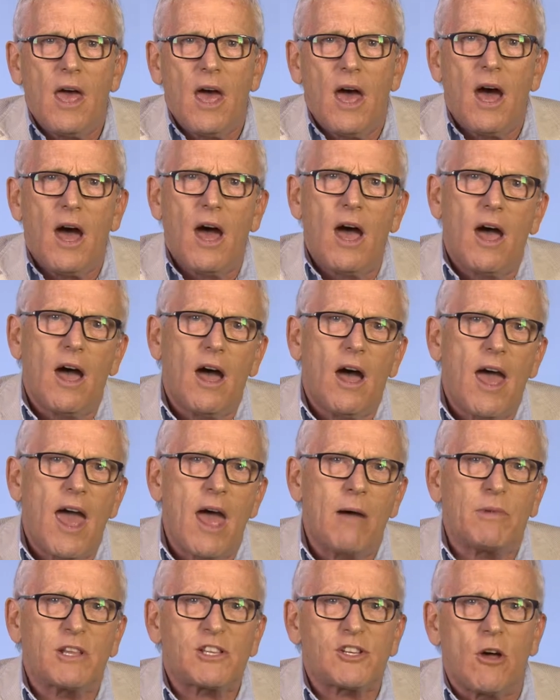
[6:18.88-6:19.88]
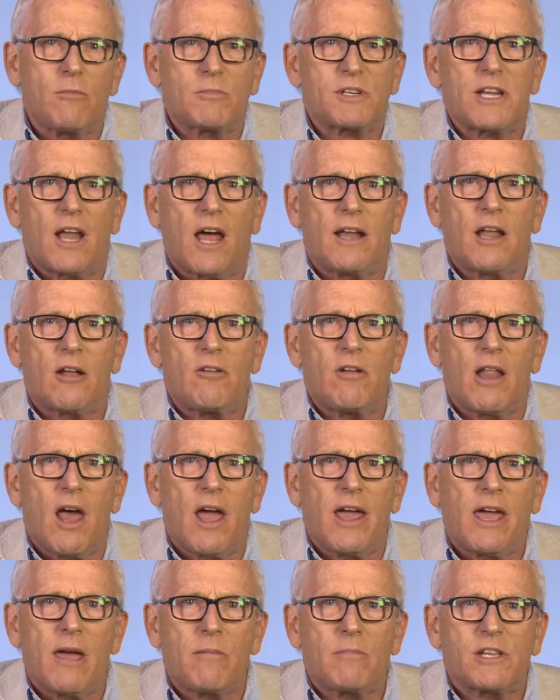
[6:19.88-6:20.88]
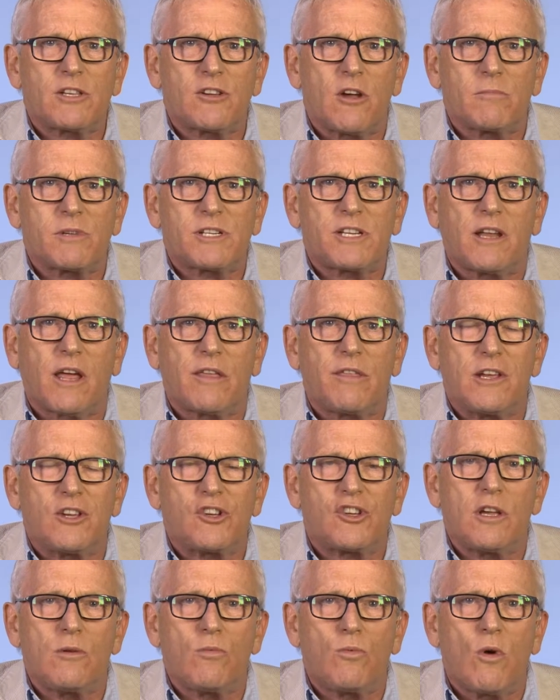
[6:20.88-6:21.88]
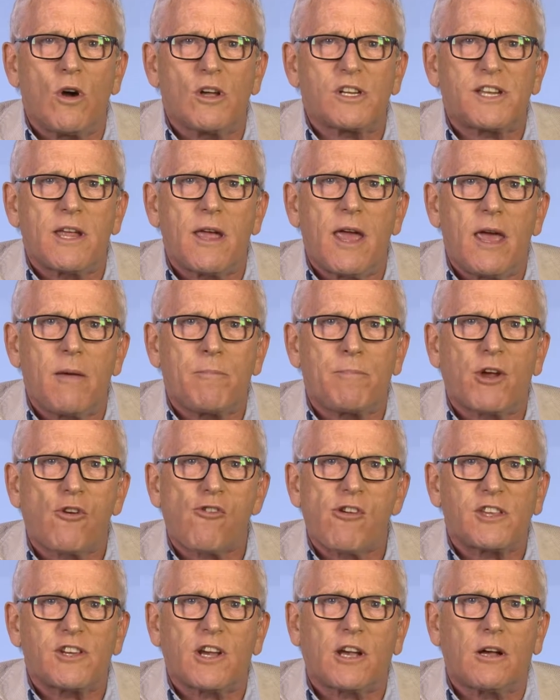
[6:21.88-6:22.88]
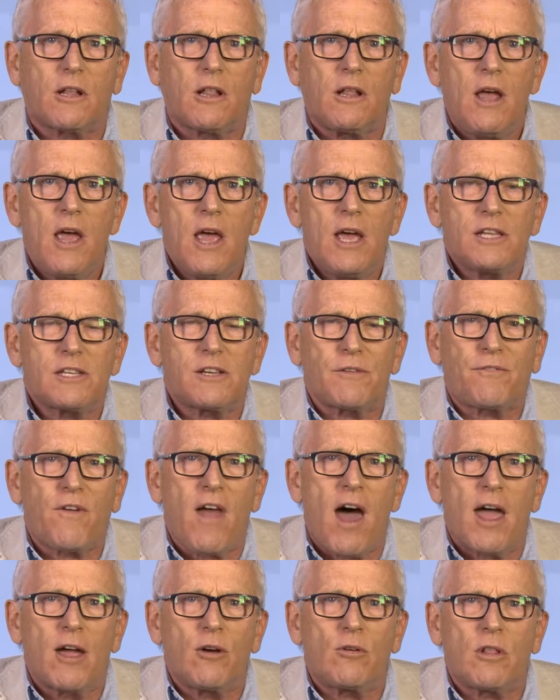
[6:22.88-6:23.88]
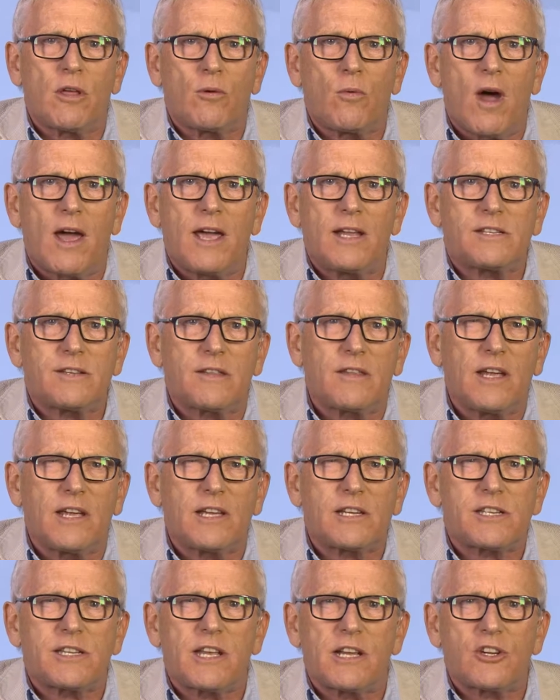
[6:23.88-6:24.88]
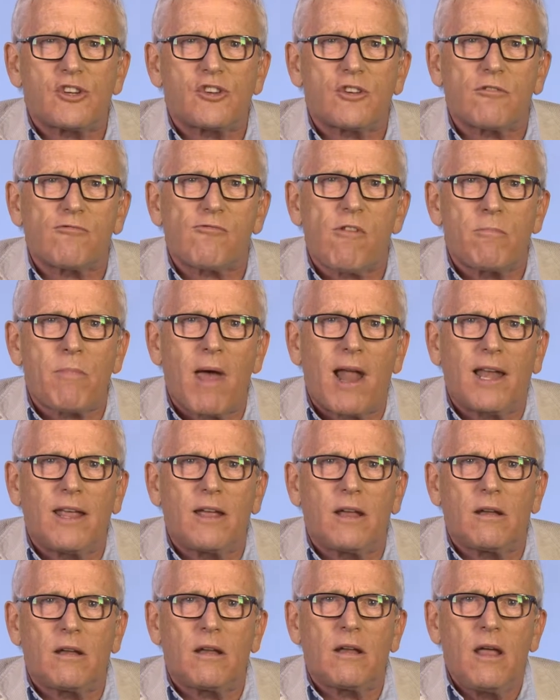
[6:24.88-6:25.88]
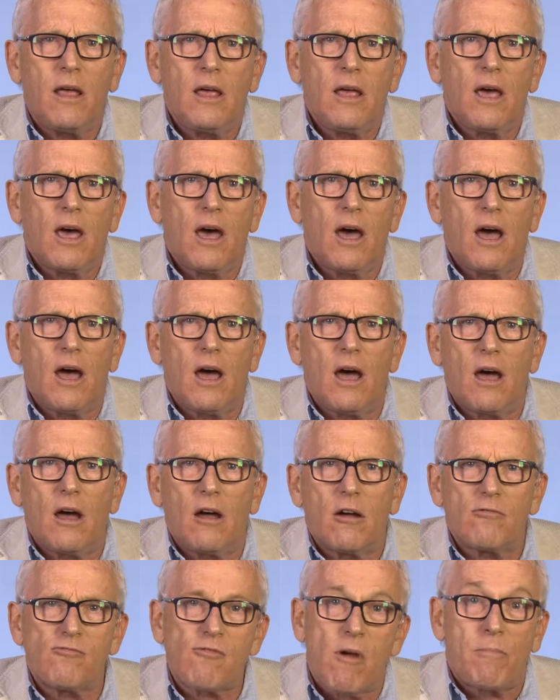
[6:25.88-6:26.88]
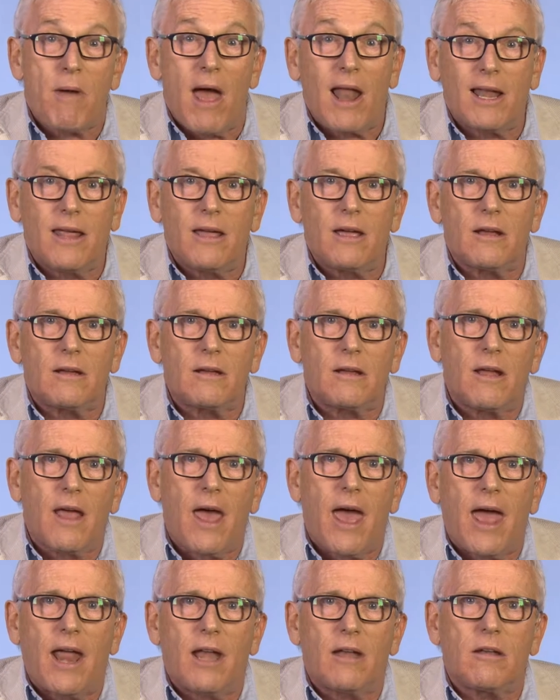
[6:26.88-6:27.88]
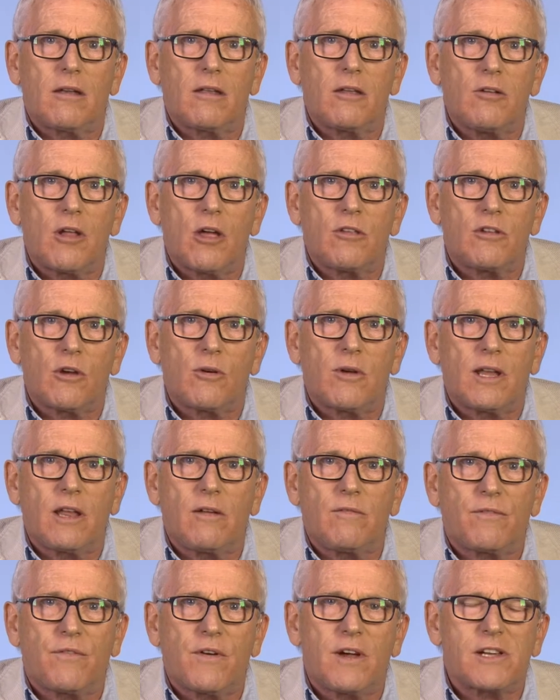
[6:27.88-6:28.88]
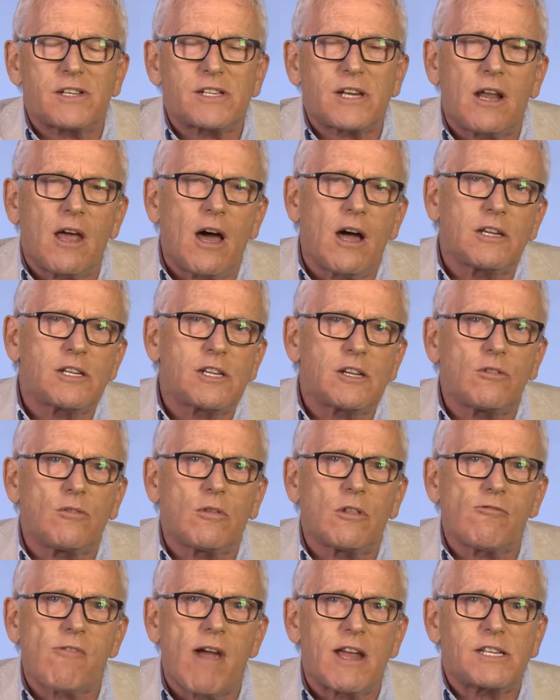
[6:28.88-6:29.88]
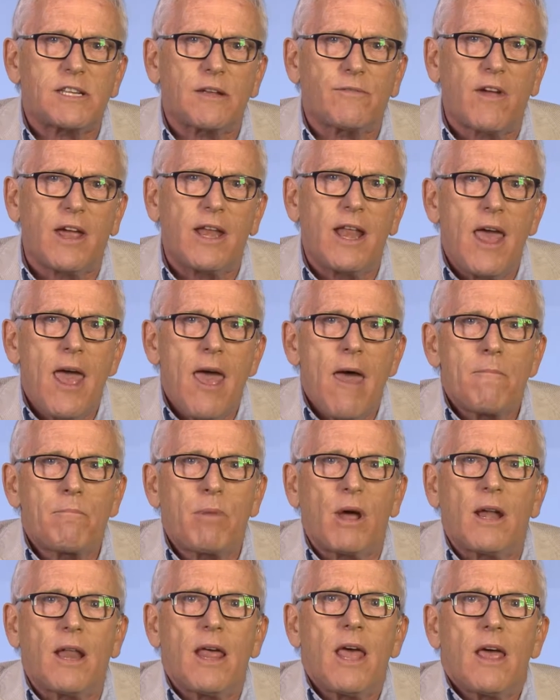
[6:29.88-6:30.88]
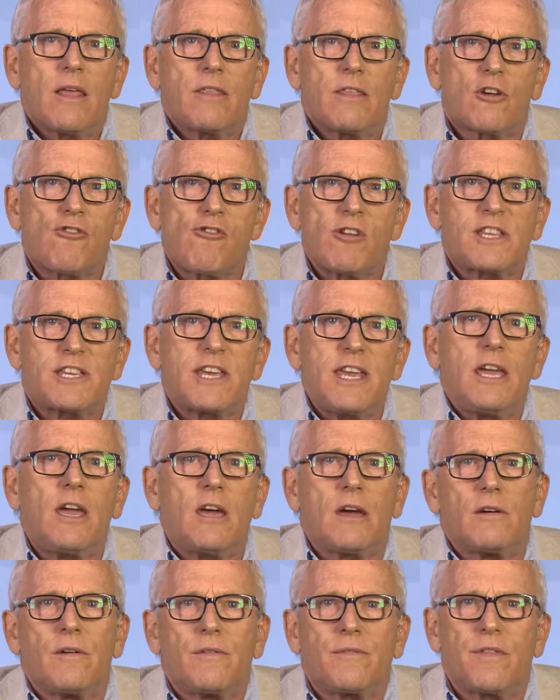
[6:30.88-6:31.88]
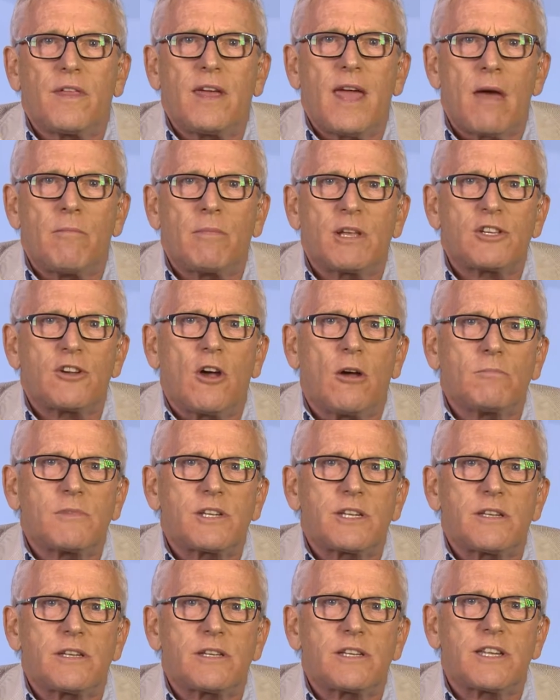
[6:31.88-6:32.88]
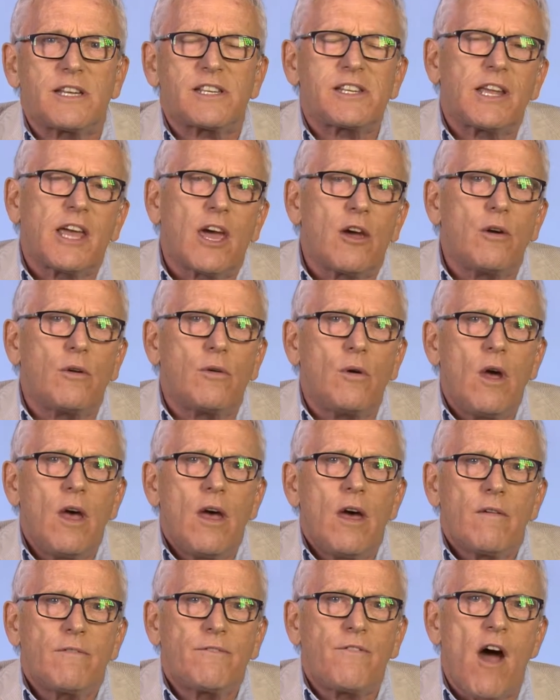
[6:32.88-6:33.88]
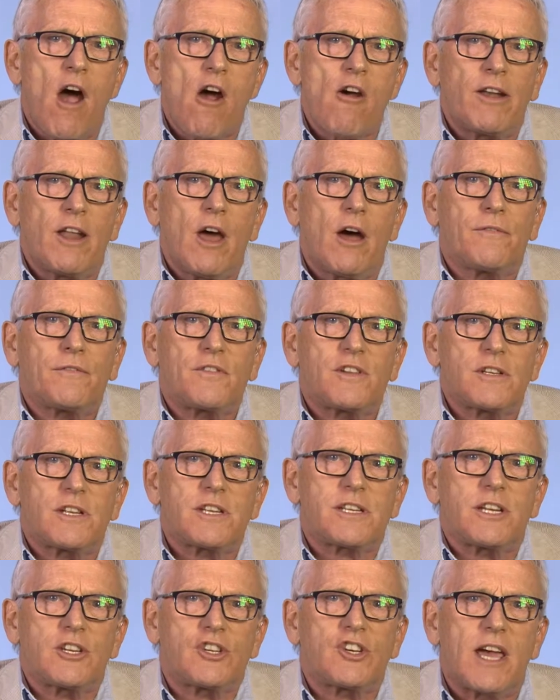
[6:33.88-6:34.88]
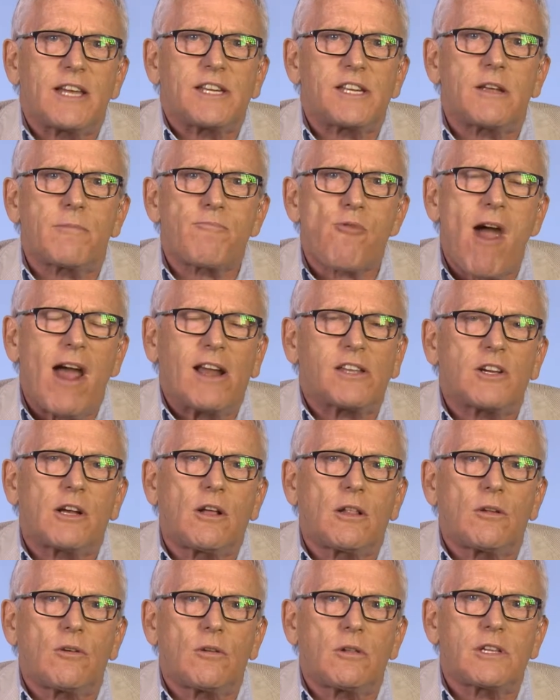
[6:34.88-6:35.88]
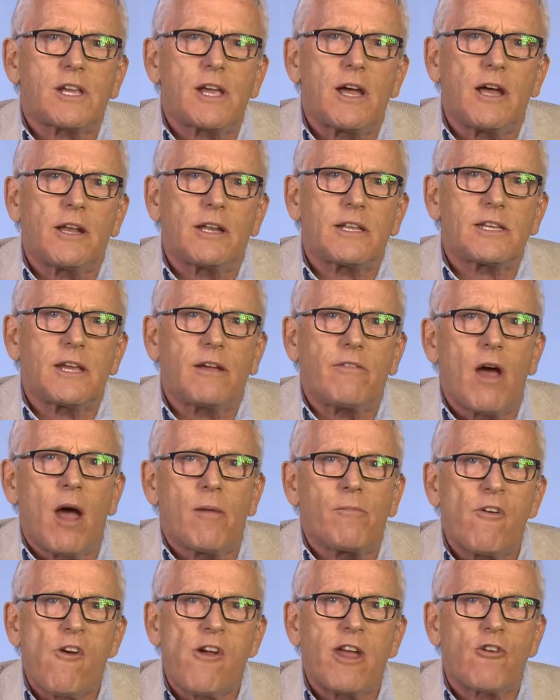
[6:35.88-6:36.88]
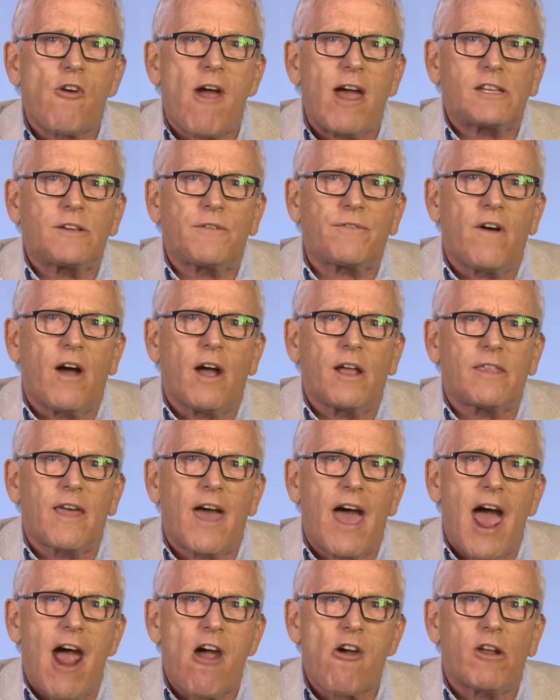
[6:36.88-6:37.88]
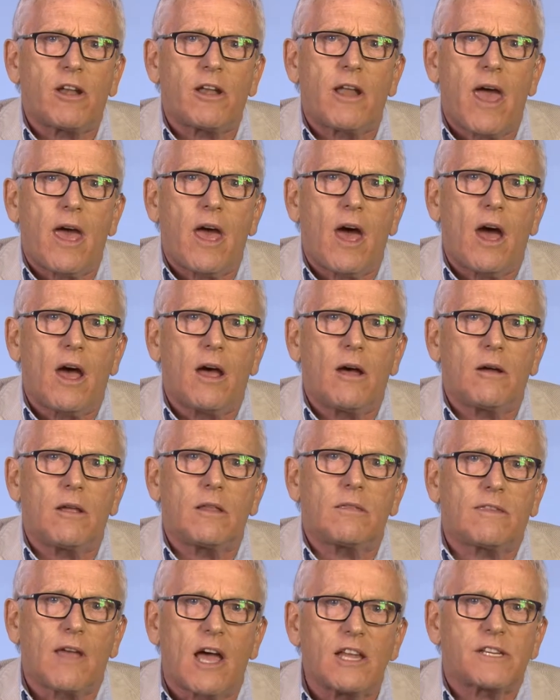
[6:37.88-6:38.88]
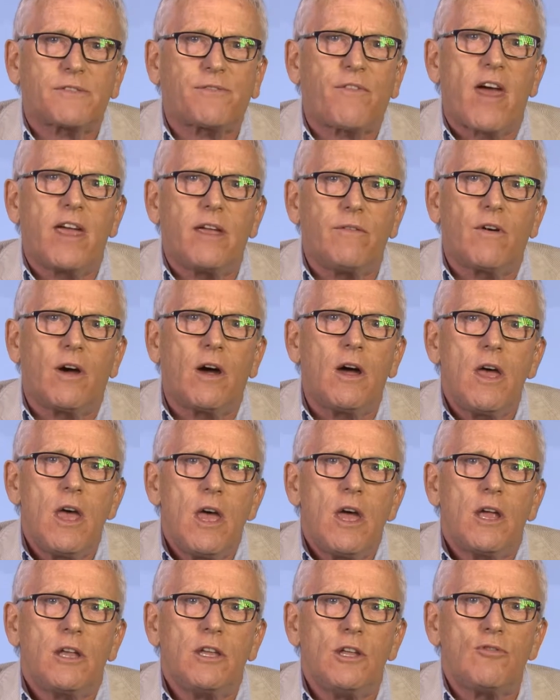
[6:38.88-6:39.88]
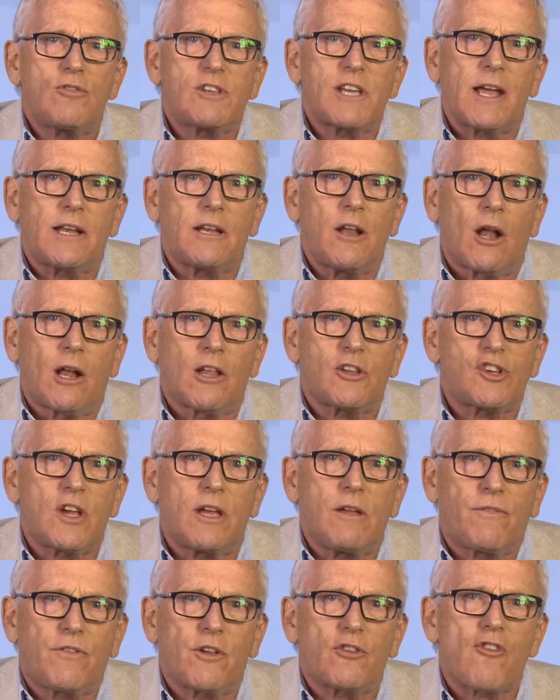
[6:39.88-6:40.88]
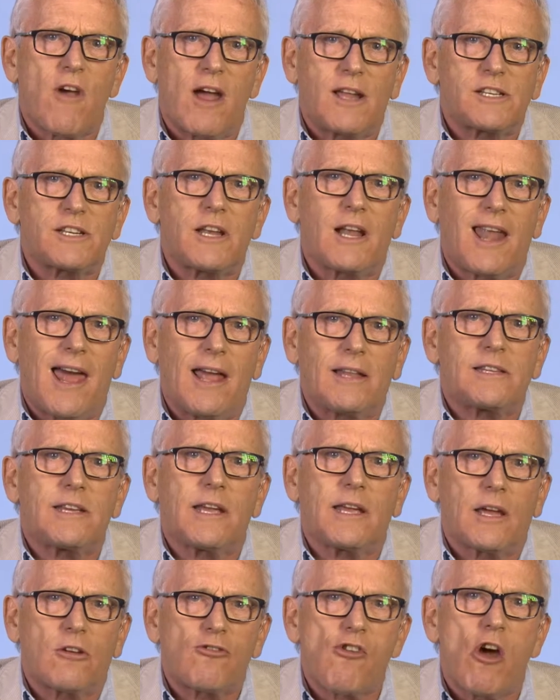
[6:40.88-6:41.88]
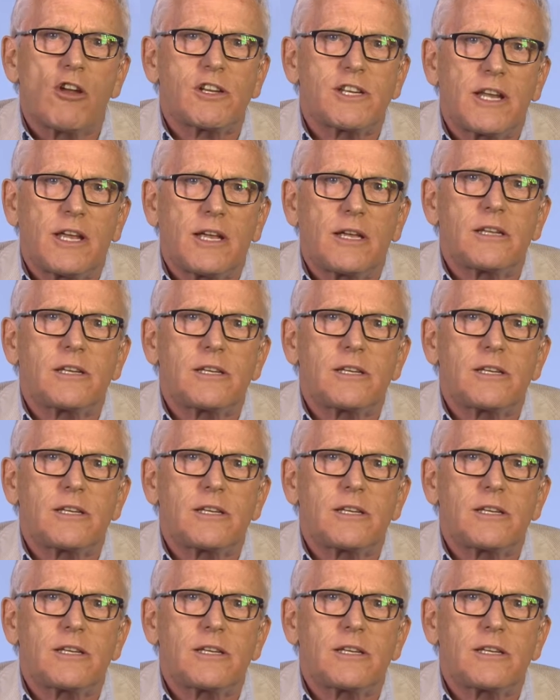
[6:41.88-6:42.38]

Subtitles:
Emma Thompson. I don't like Emma Thompson. I think she was hypocritical to fly all the way to the Extinction Rebellion and, you know, do it in first class and all the rest of it. But the critique of the Emma Thompsons doesn't go far enough to suggest a practical alternative. I'm very gratified that Aaron does favour new technology for transatlantic crossings.